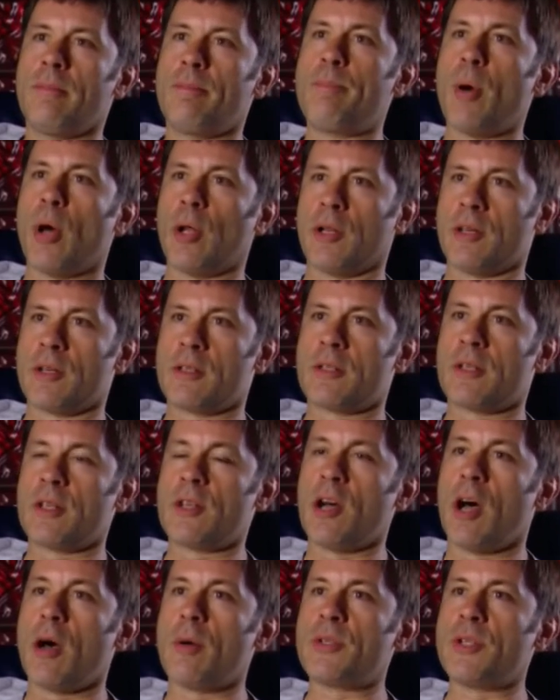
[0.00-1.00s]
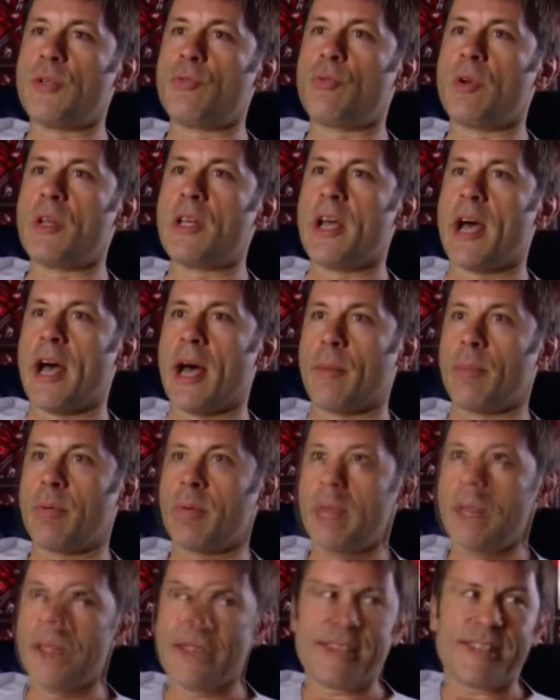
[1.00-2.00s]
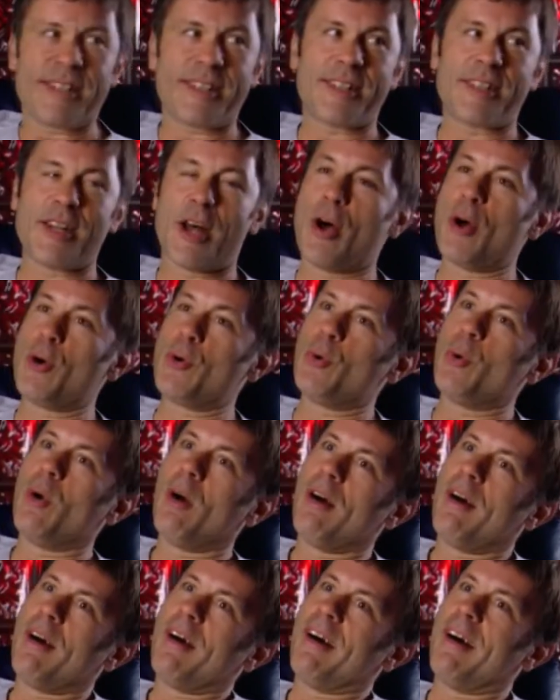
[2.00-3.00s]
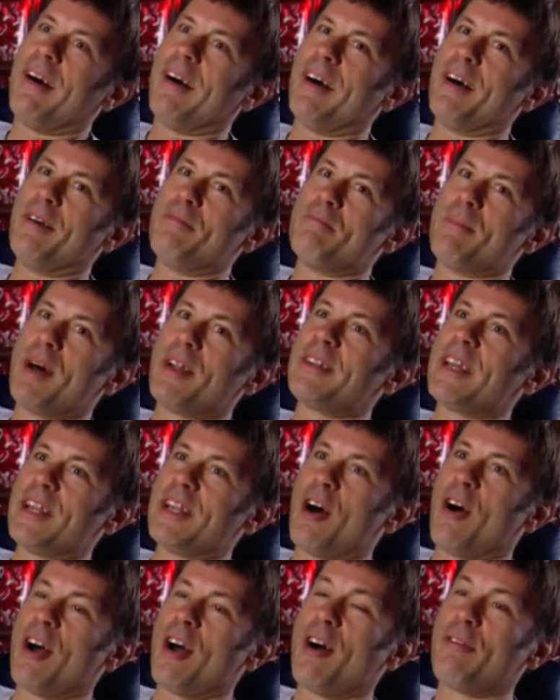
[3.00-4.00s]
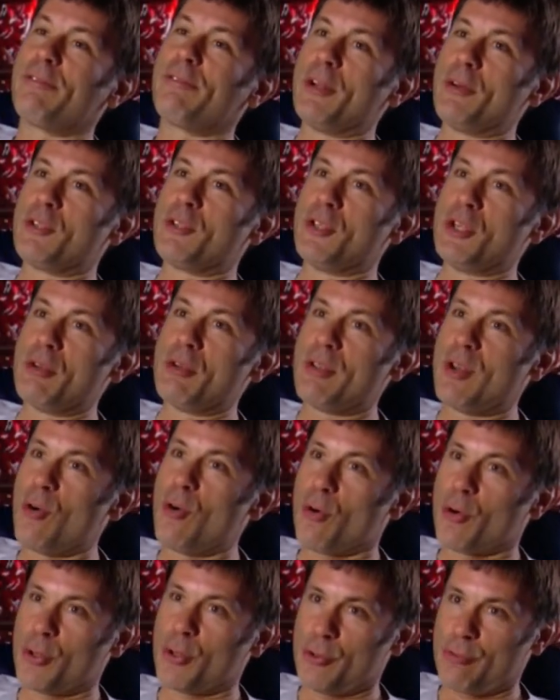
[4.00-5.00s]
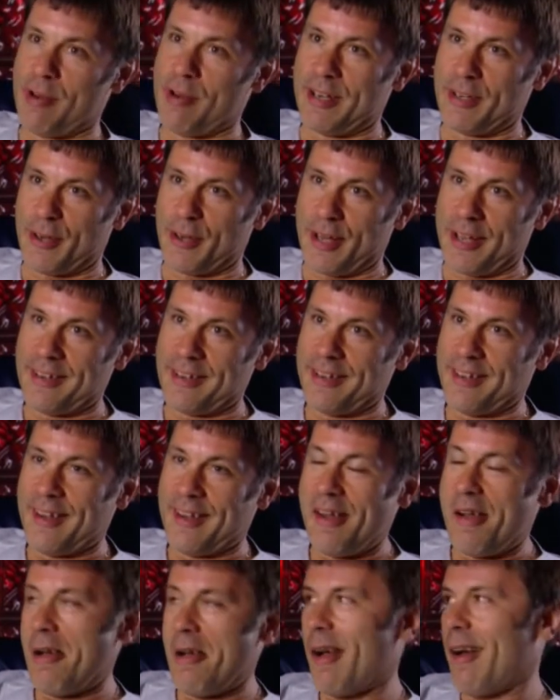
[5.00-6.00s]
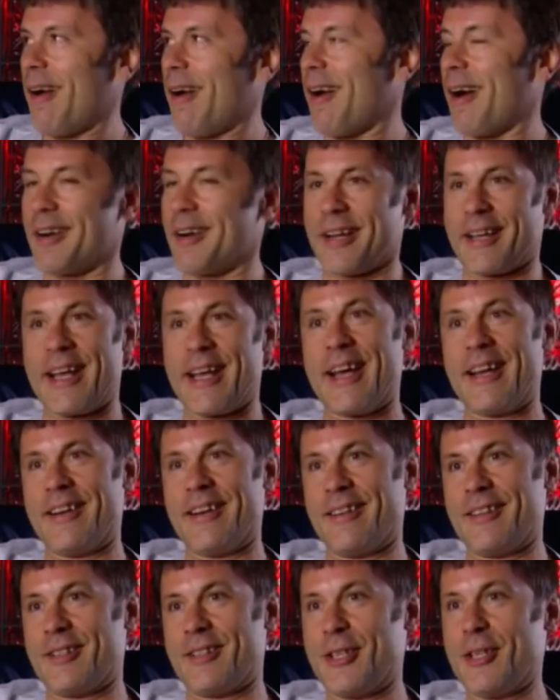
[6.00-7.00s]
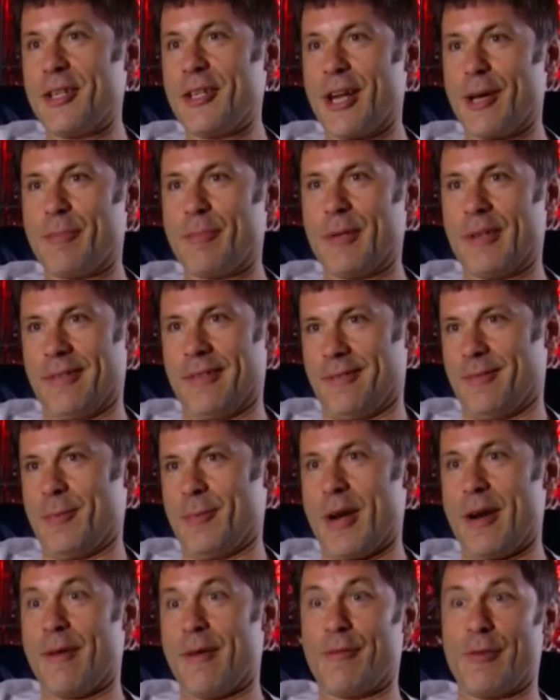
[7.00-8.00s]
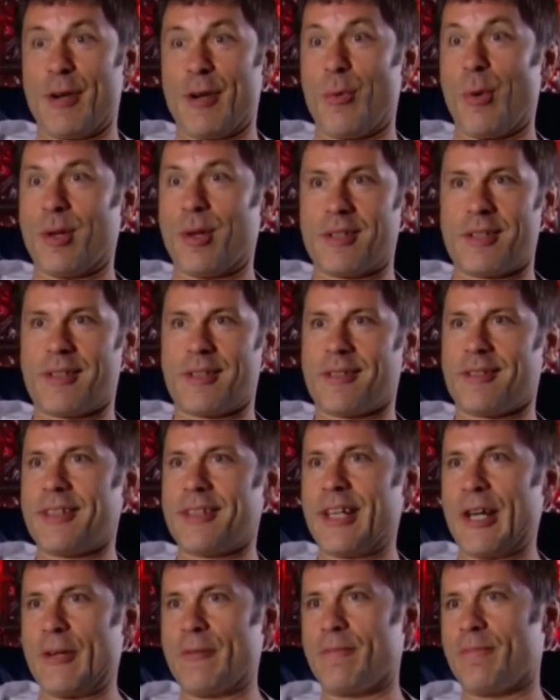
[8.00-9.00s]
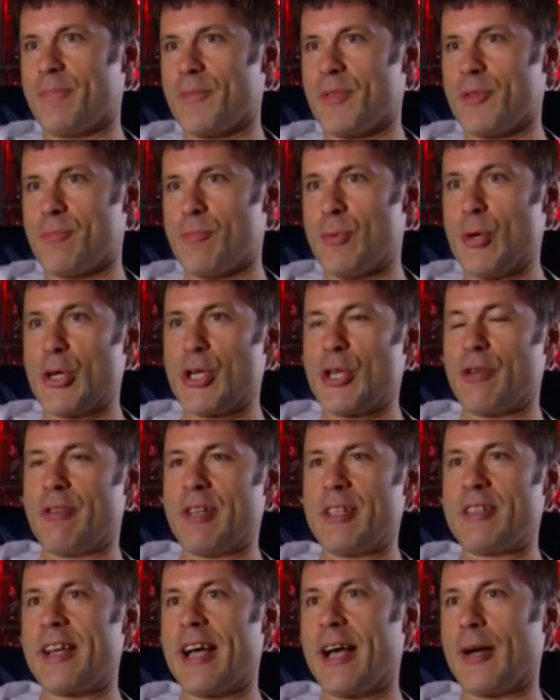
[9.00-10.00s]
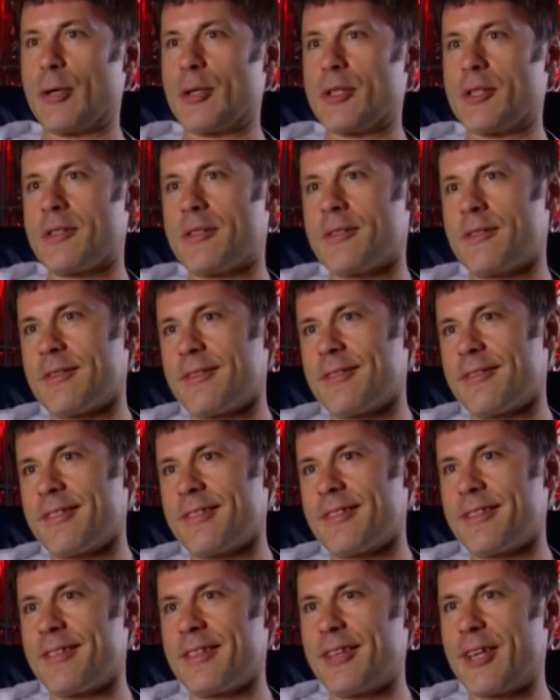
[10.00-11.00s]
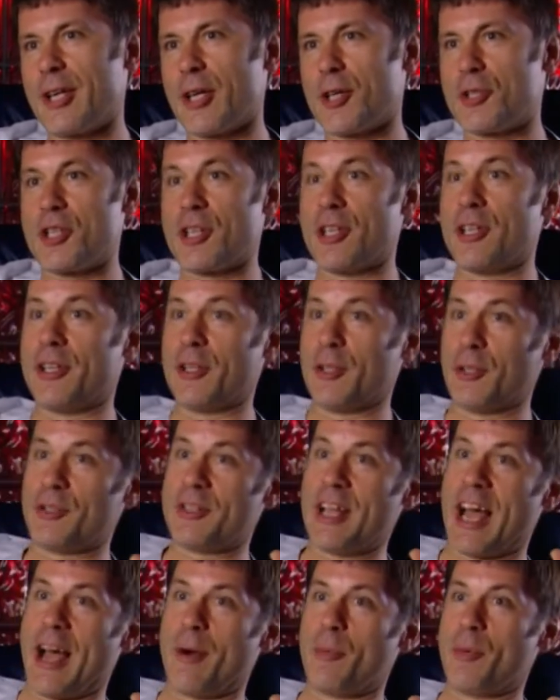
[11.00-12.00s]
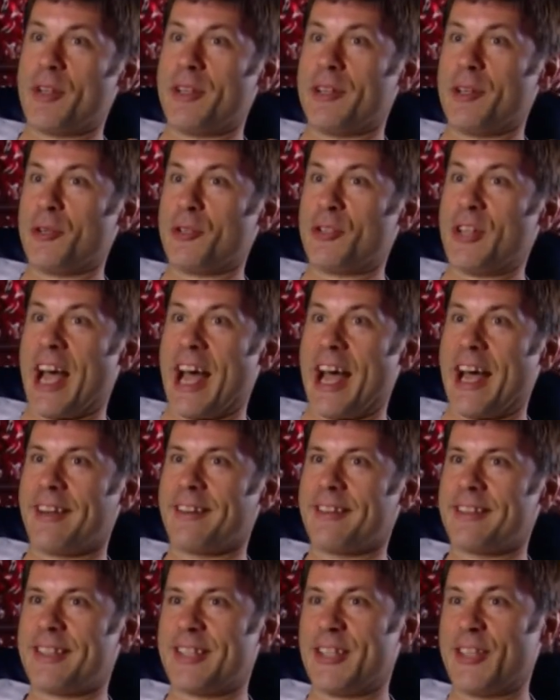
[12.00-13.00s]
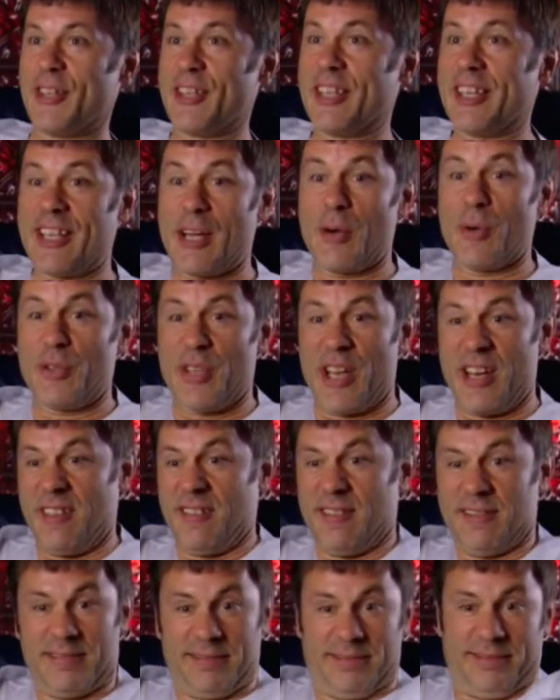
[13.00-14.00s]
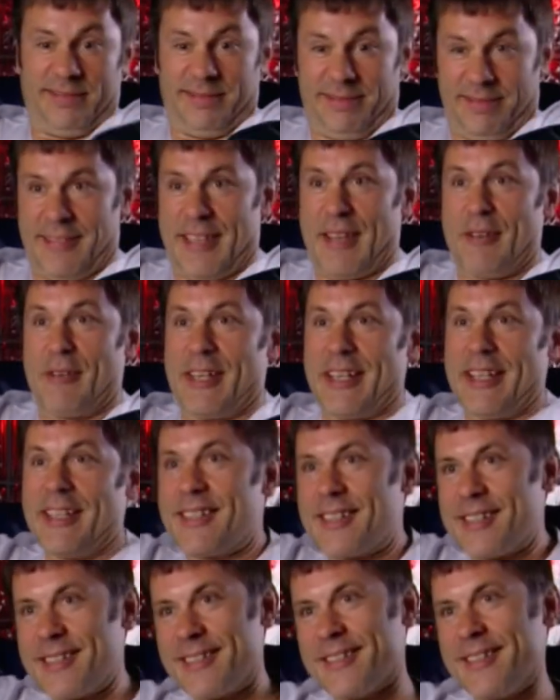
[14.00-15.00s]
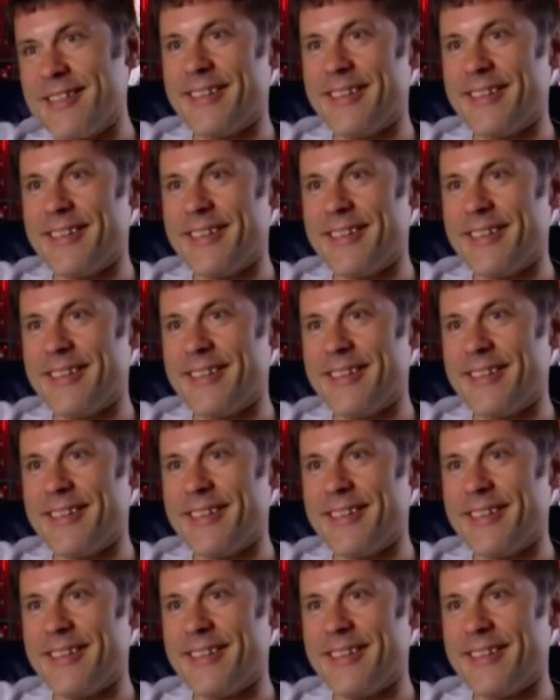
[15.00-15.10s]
Bollocks, the guy was in rehab. So Monday night, I flew to New York on the red eye. And I turn up at wherever it was, you know, Mercury Towers, clutching a little dat with a little dat, saying, go on then, there it is.